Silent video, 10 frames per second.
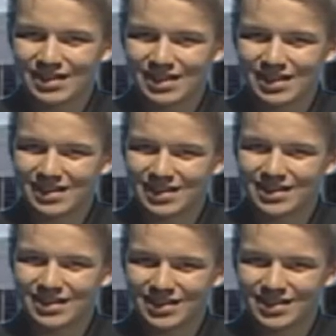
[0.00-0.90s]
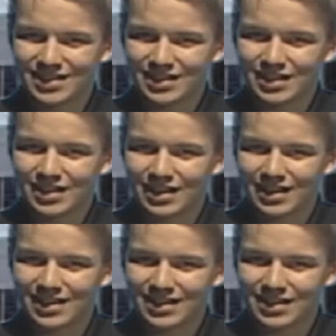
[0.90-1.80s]

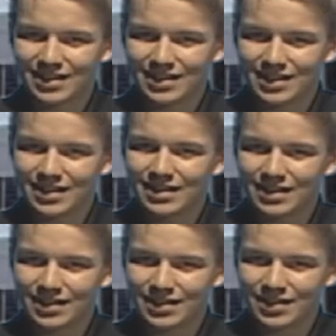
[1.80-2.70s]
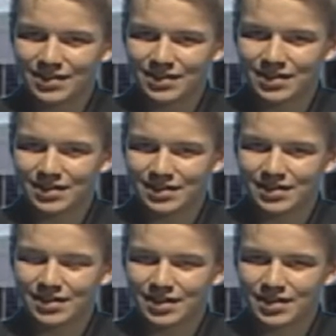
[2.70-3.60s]

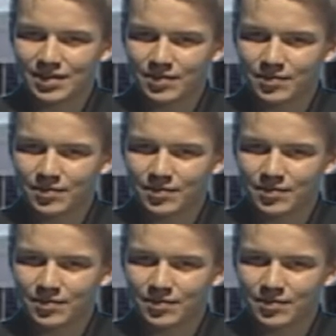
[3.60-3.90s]
[no speech]